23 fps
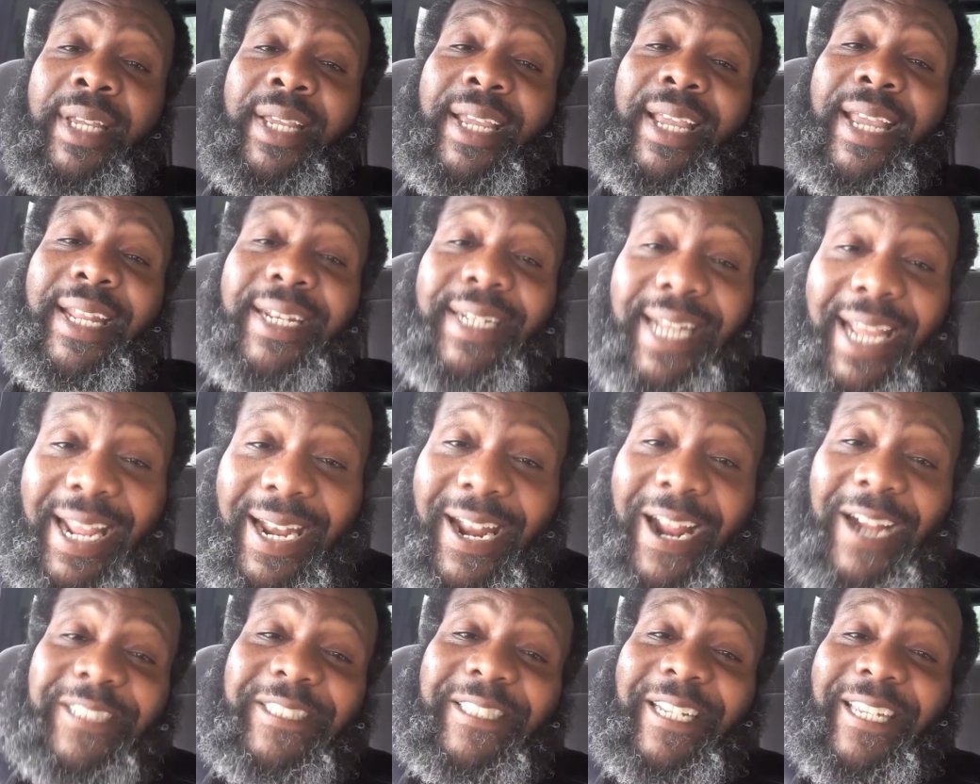And then
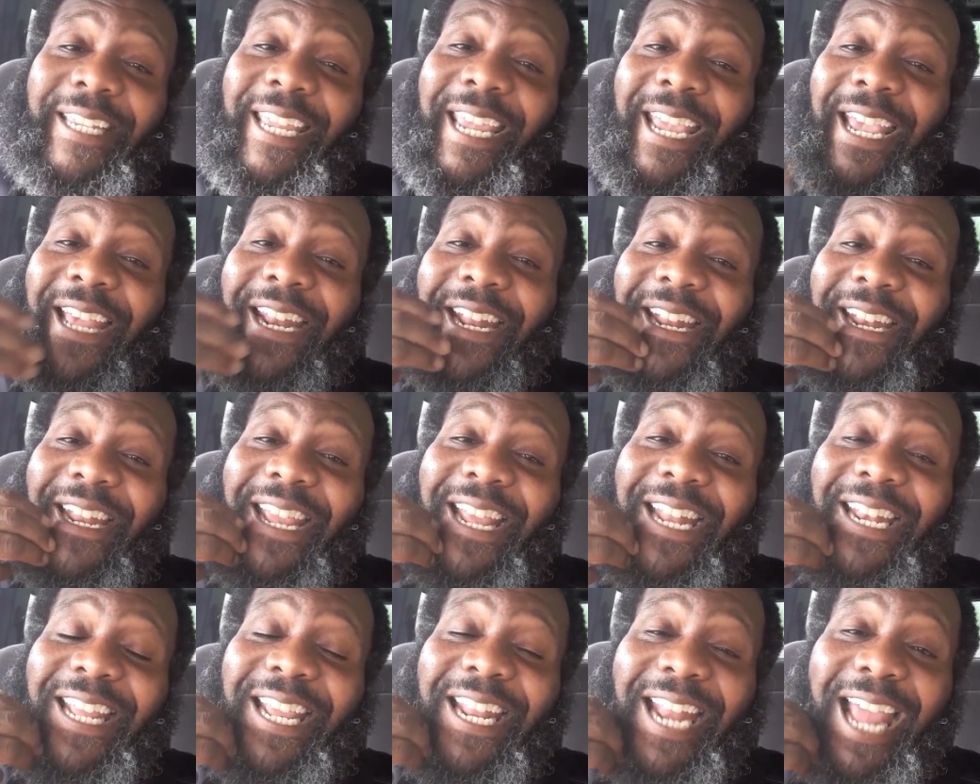there's the kid in
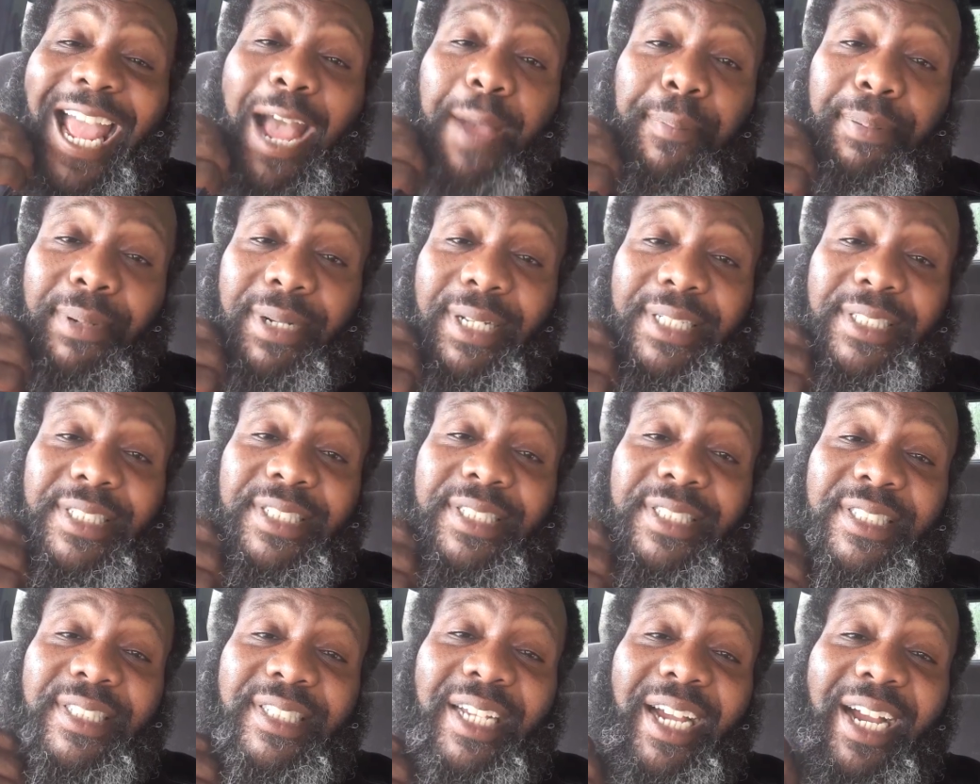
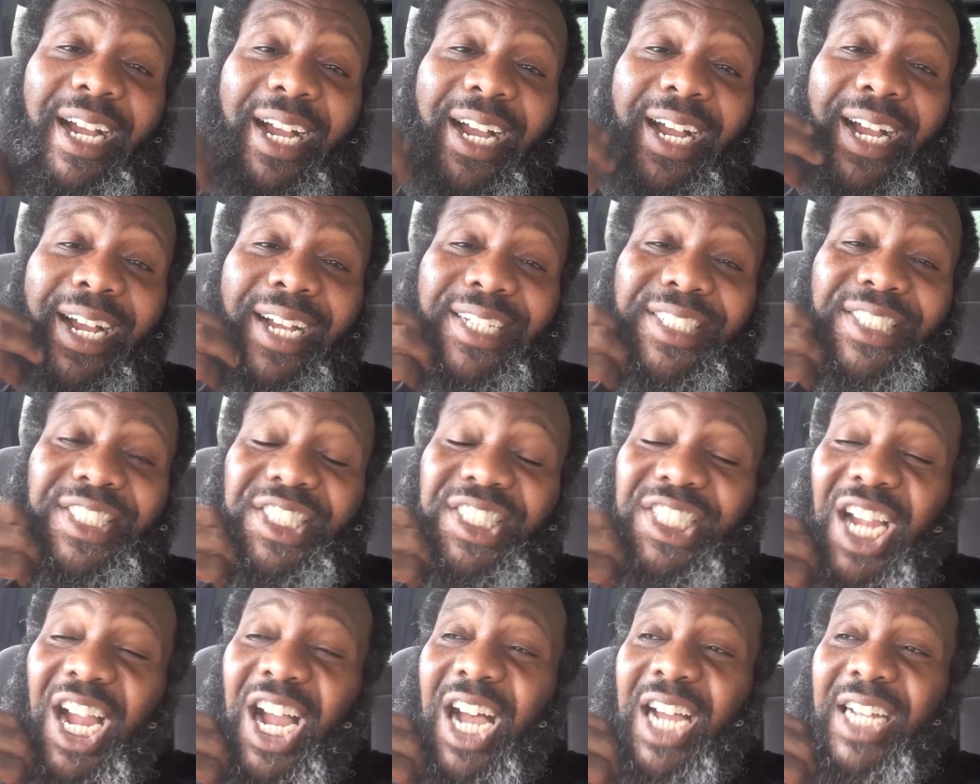Indianapolis,
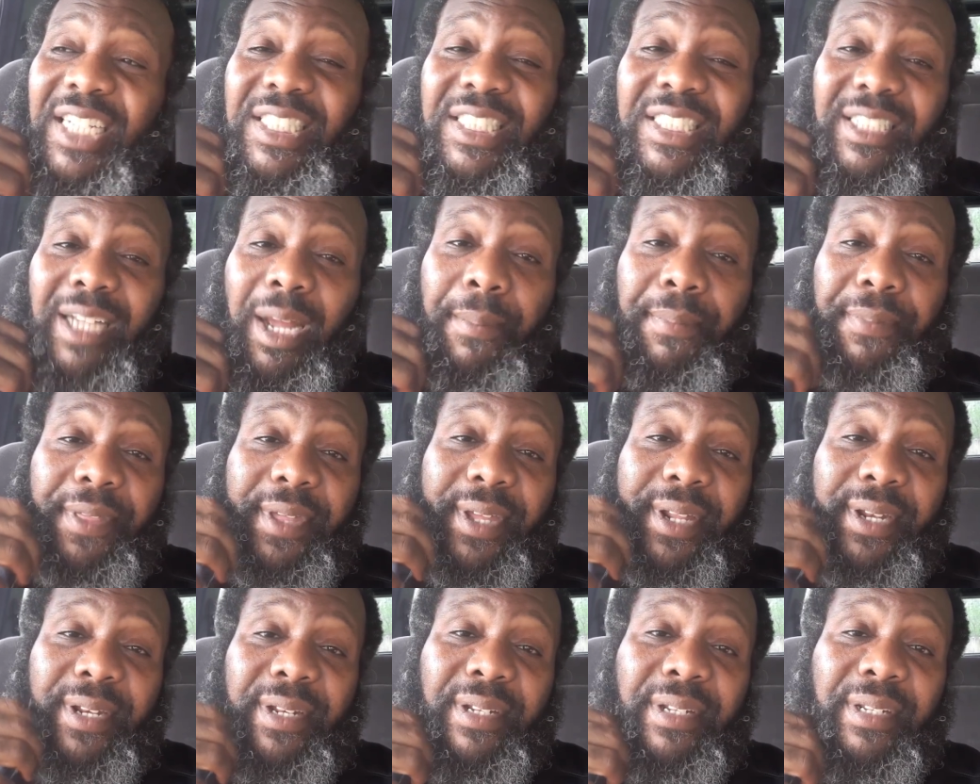Sean something.